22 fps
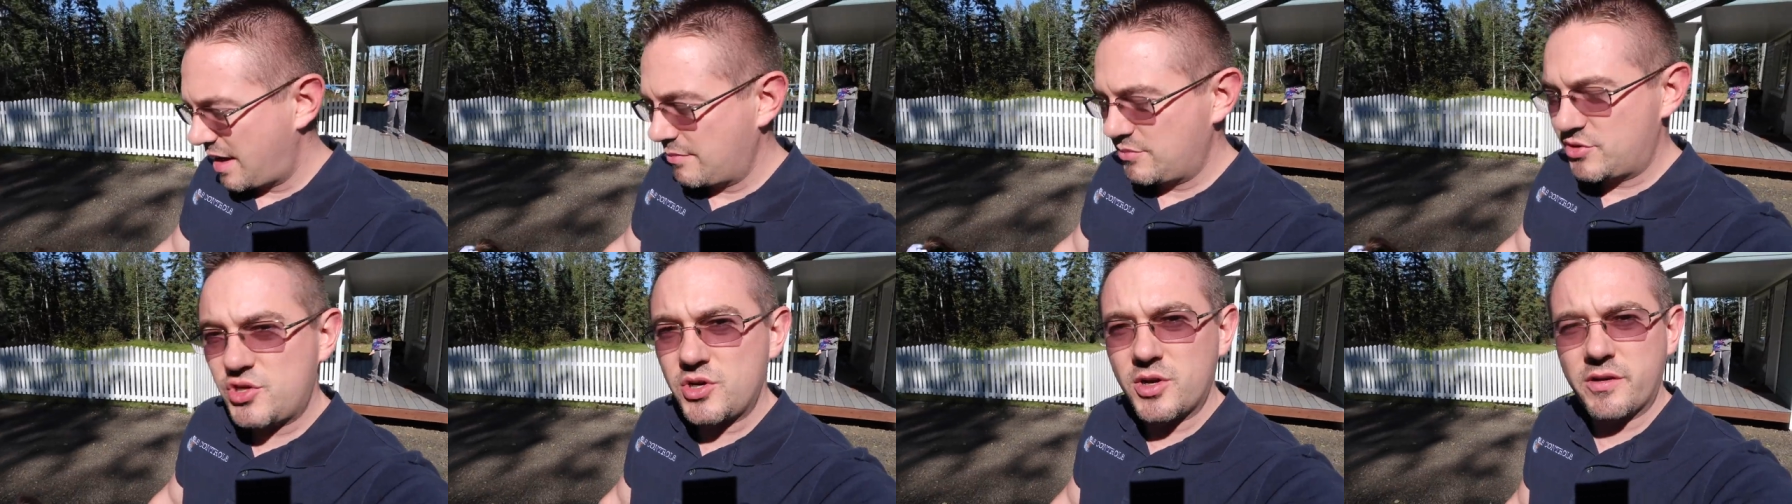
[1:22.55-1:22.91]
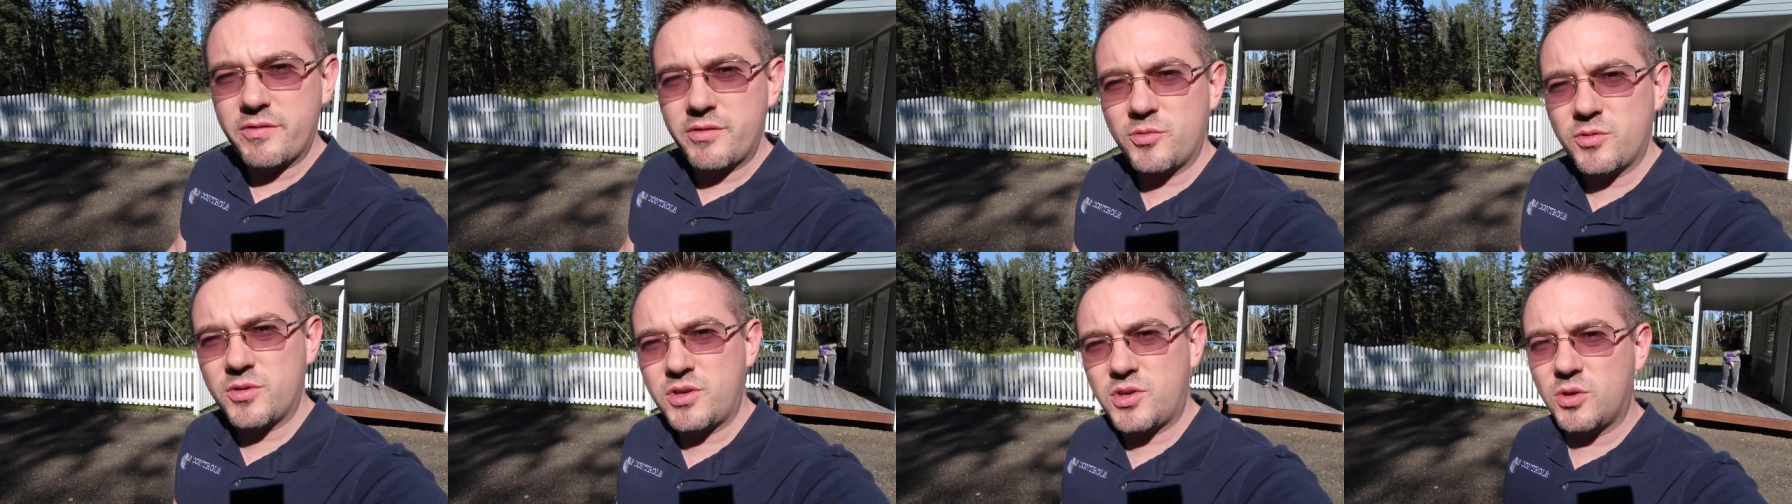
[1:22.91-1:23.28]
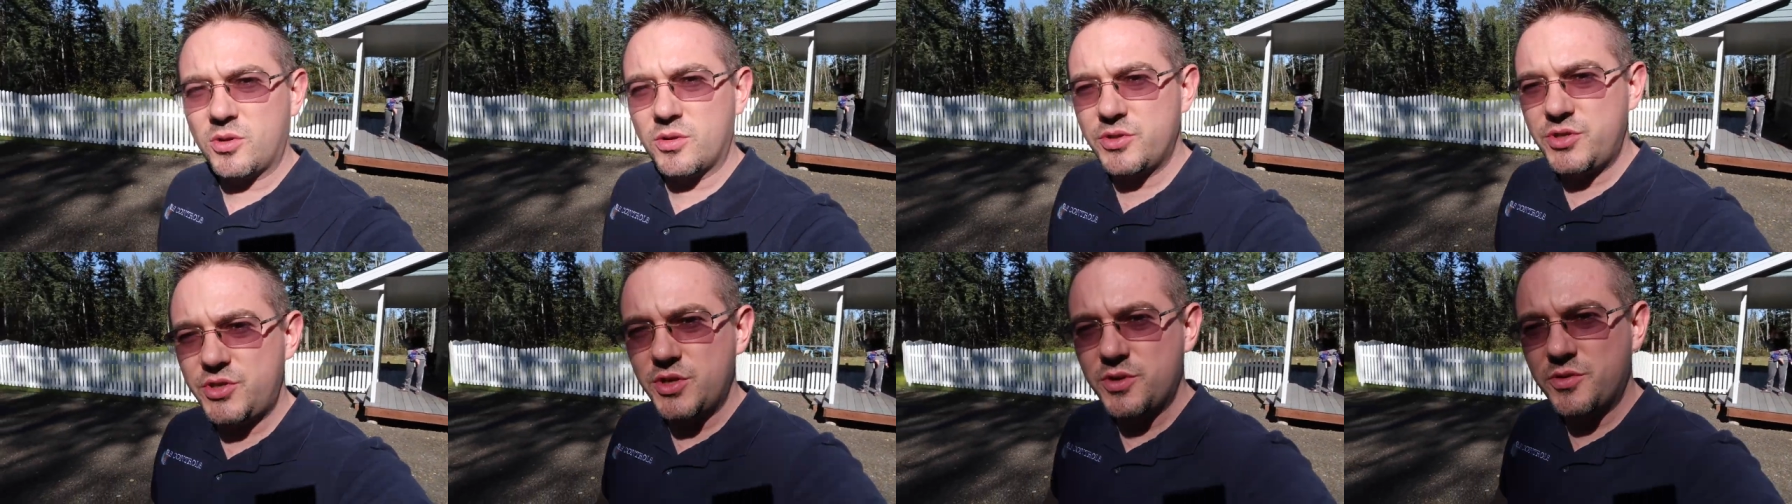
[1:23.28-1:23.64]
I'm sure everyone
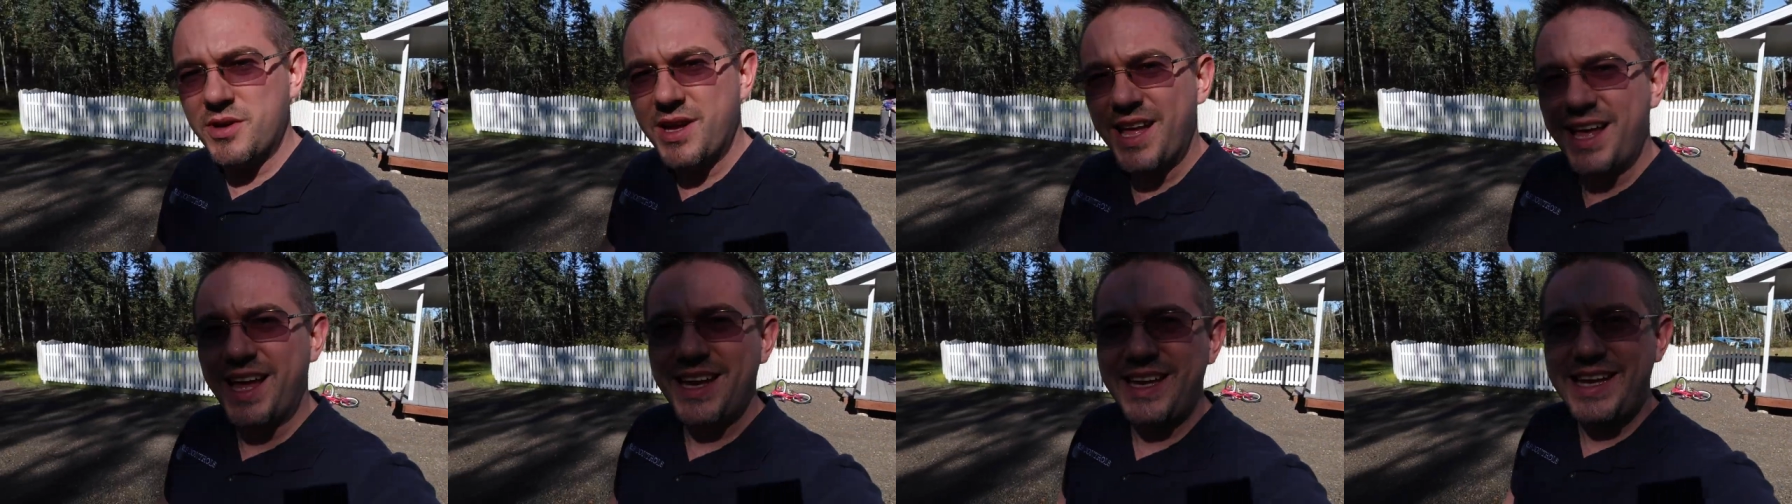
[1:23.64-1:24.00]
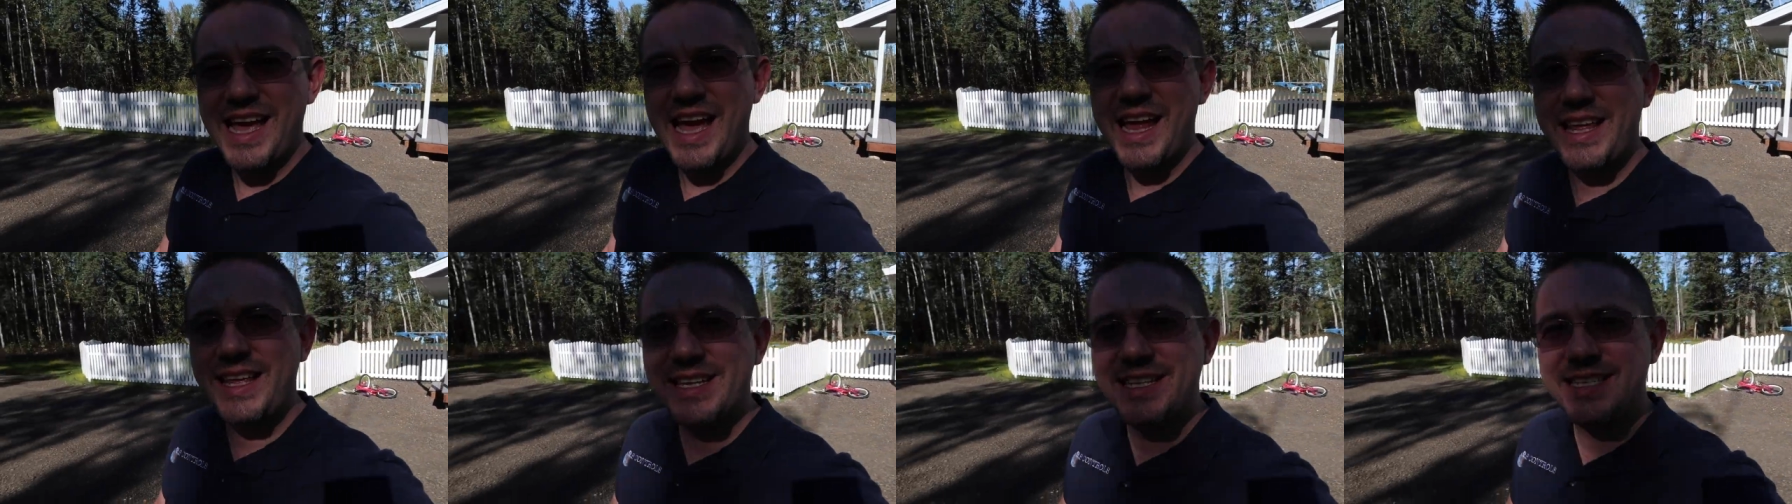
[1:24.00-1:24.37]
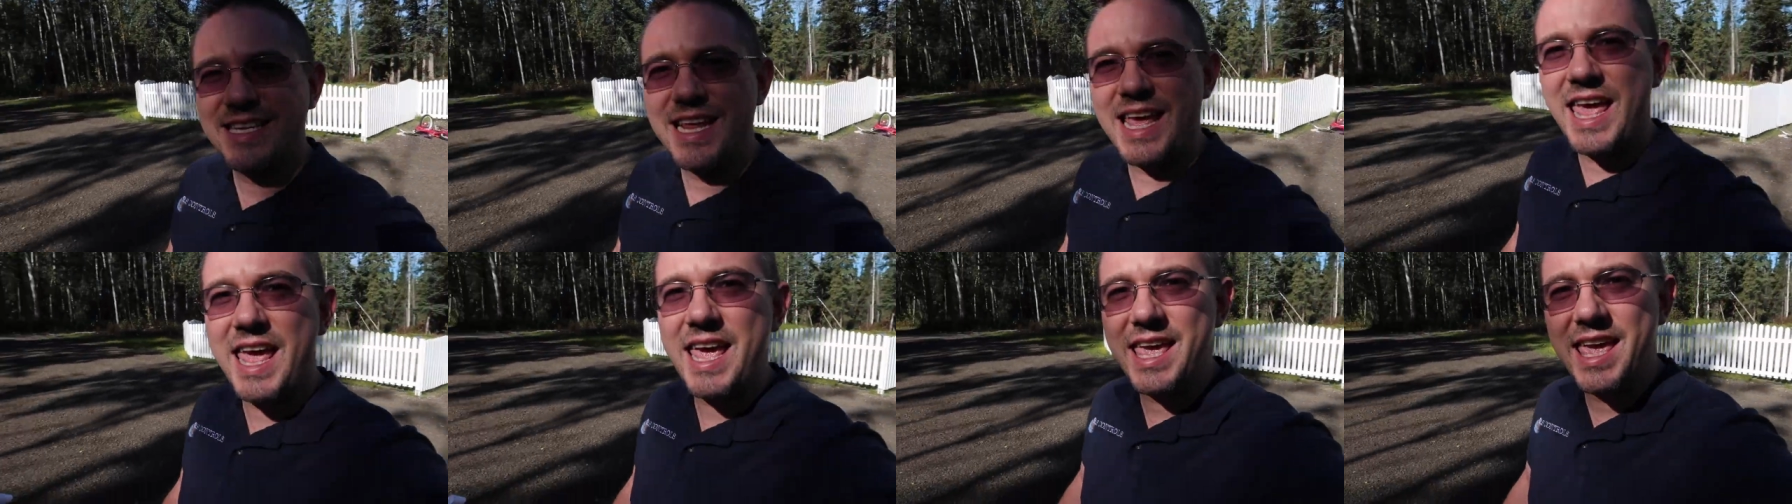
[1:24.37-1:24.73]
told you, Daddy's
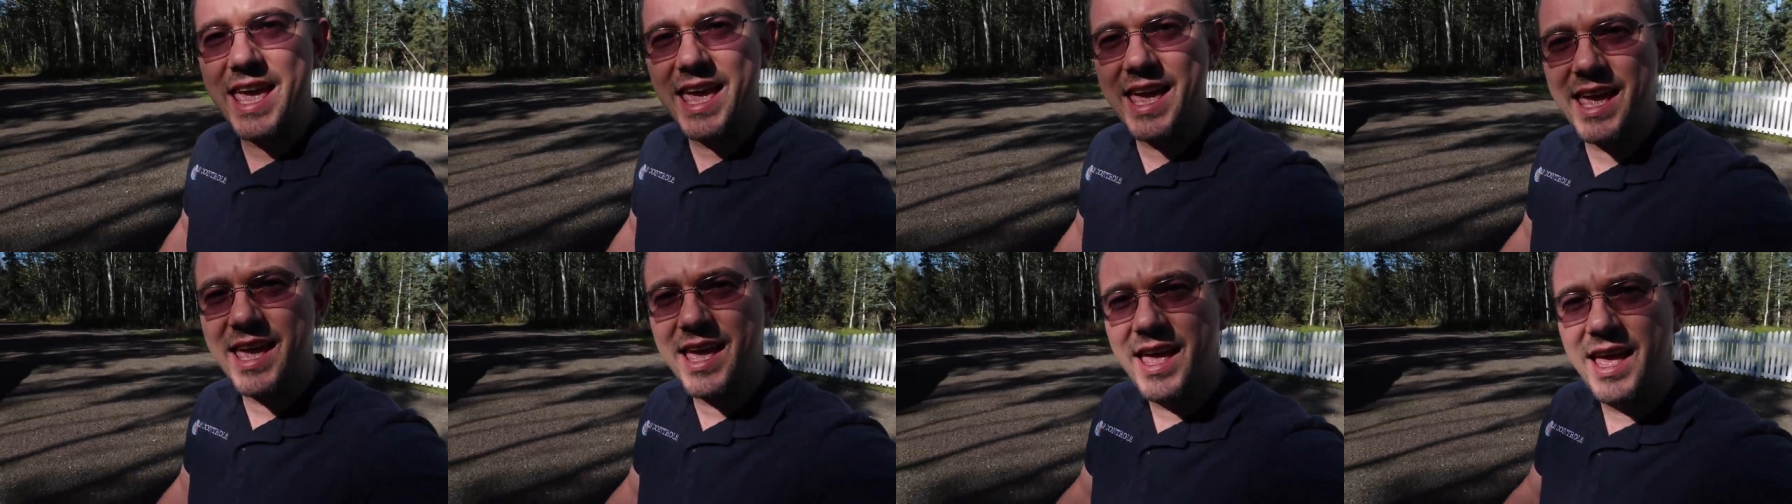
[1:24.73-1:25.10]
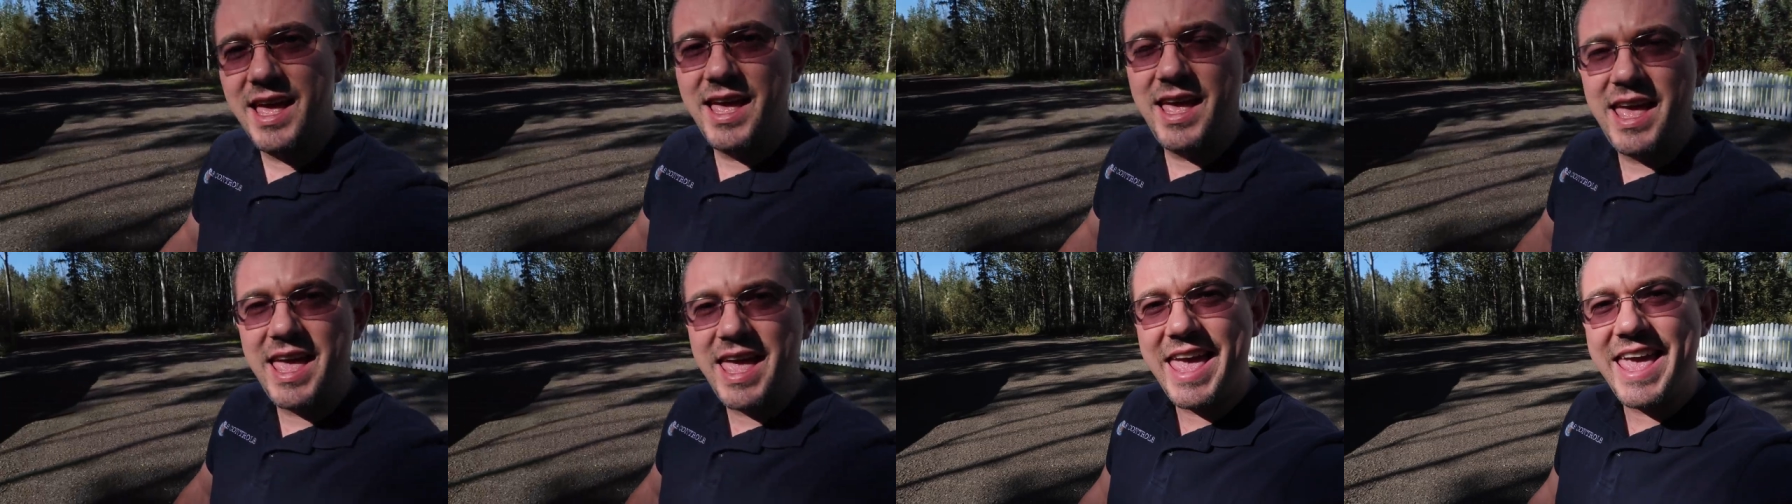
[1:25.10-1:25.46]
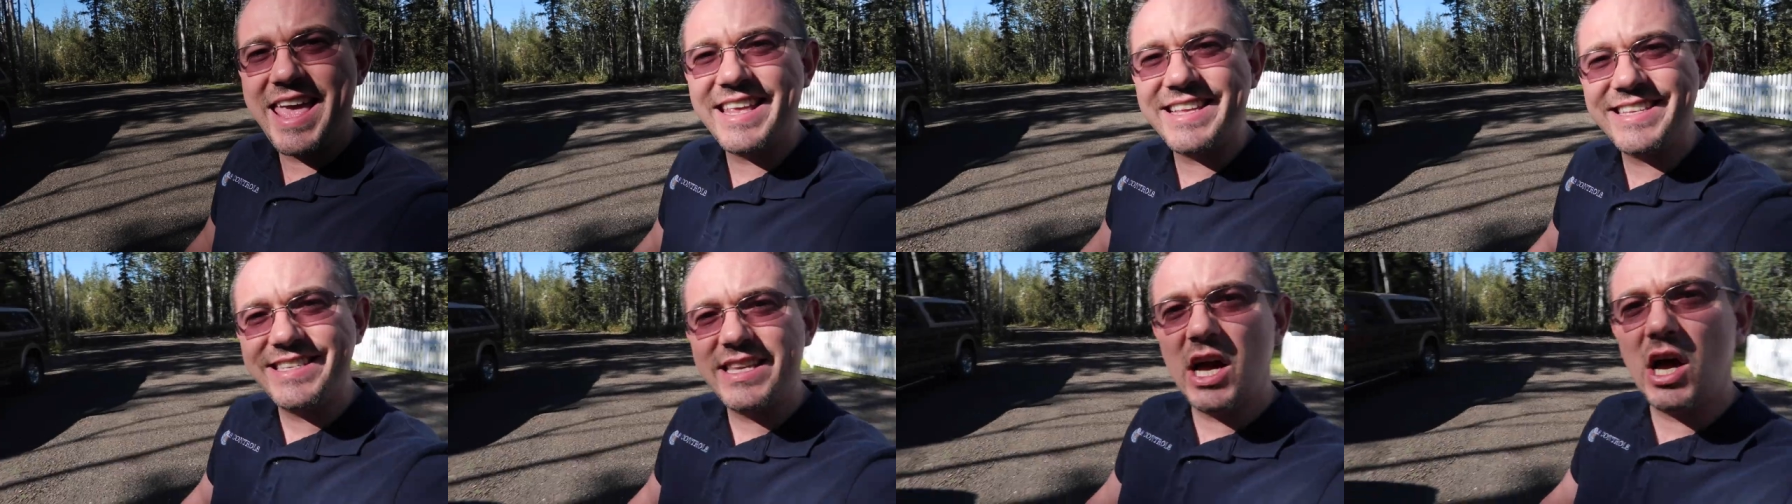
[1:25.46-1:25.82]
taking his